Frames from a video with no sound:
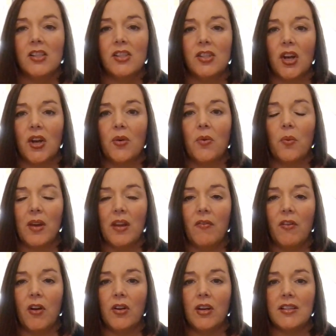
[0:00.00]
So we
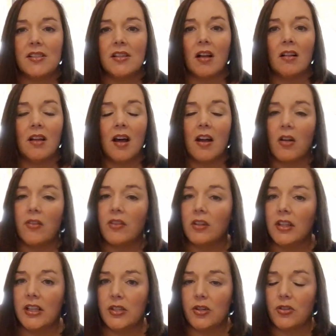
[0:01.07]
focus a lot on the
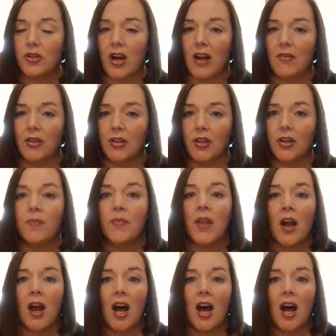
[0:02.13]
leisure traveler.